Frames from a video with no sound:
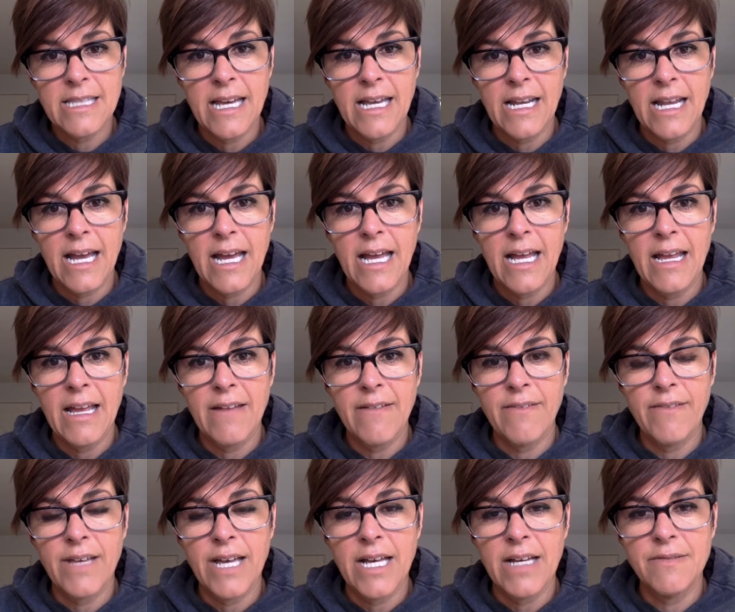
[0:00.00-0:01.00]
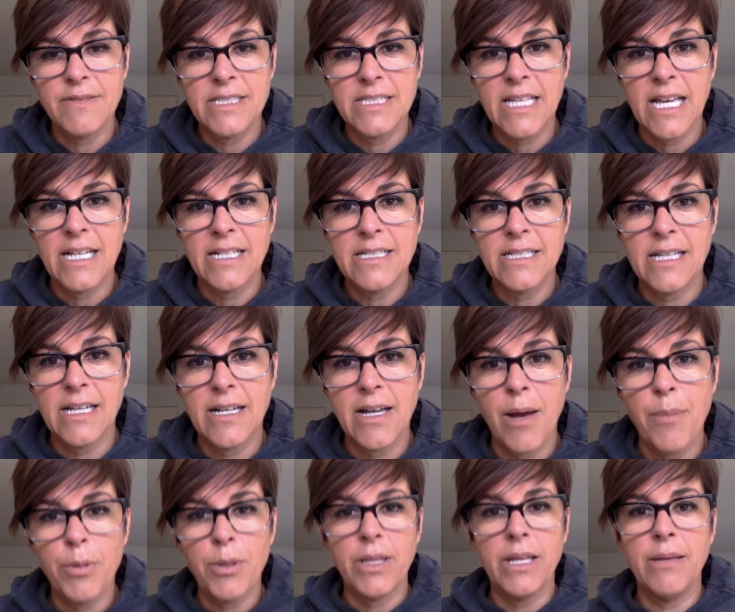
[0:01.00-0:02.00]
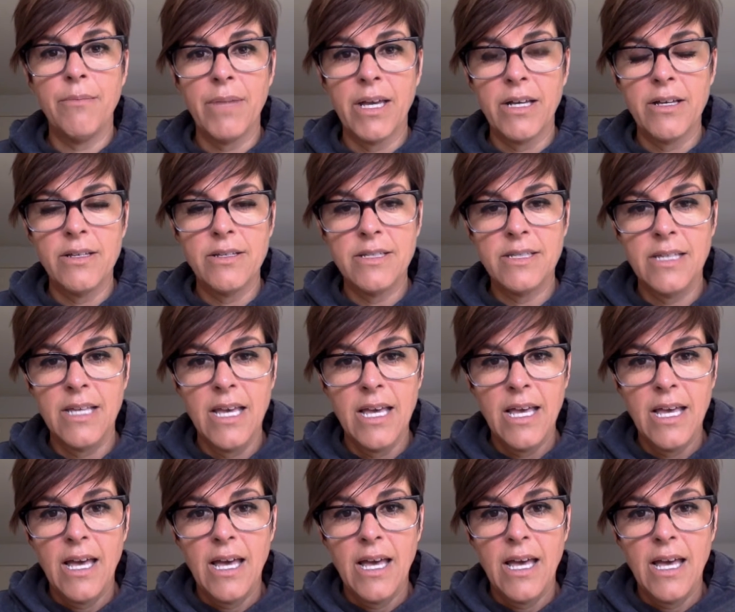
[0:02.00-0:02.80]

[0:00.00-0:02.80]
that I've sent a couple emails